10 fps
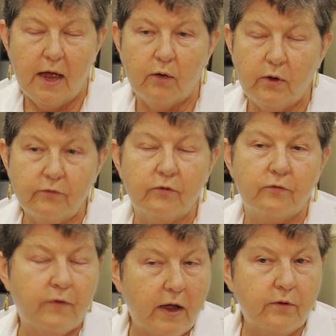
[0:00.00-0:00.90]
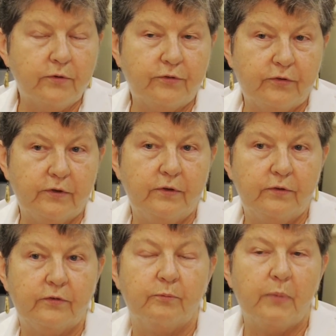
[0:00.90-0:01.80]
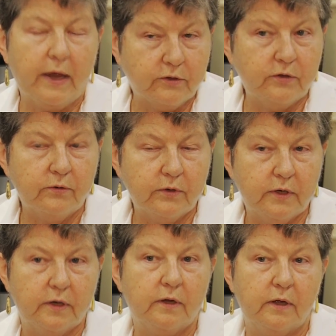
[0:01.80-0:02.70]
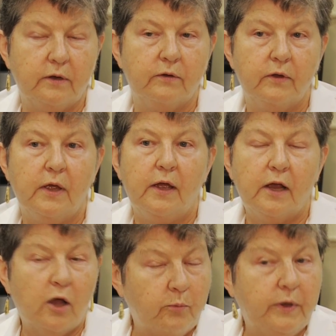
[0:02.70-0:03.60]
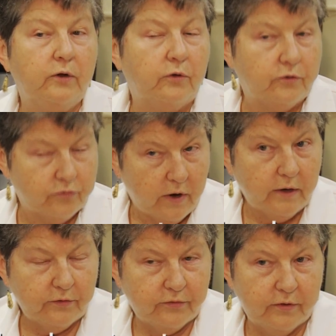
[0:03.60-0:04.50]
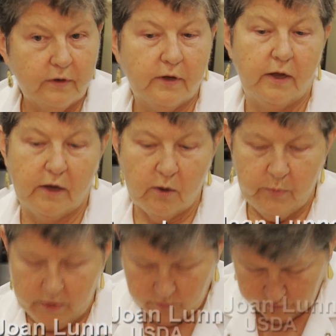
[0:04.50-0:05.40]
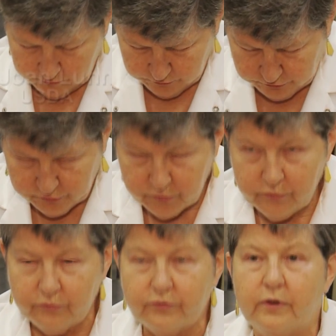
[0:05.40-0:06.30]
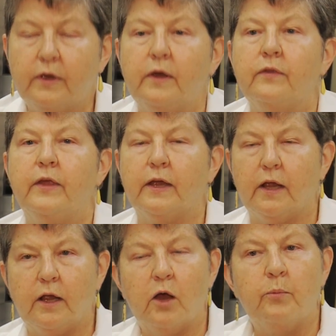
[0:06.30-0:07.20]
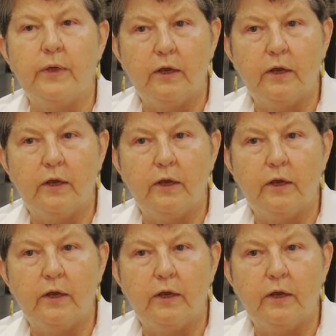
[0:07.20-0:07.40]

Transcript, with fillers: However, viruses and bacteria can come in on trucks, can come in on your shoes, they can come